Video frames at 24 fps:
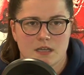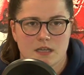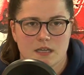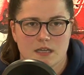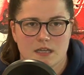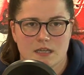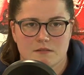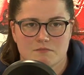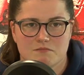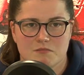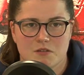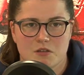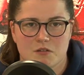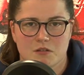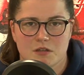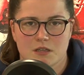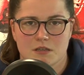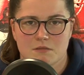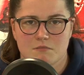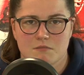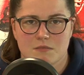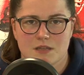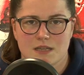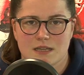he
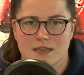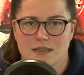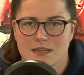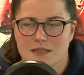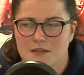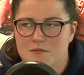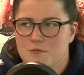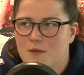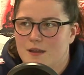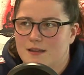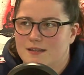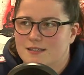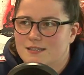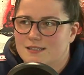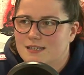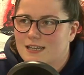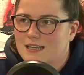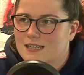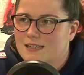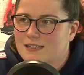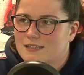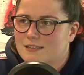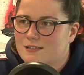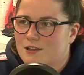went
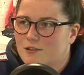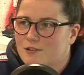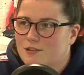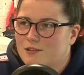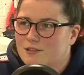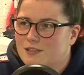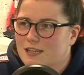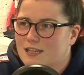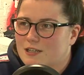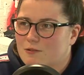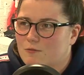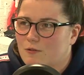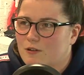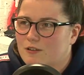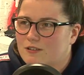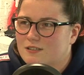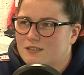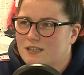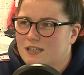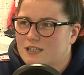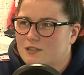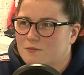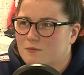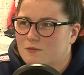sick. He's only 6
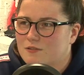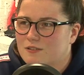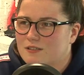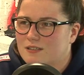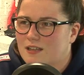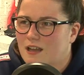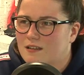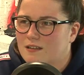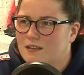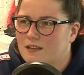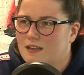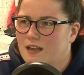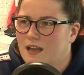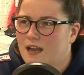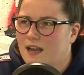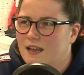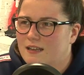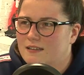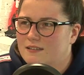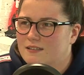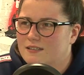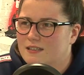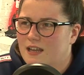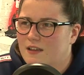months down the
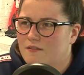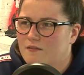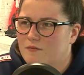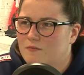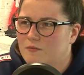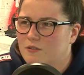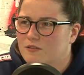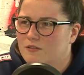line, 7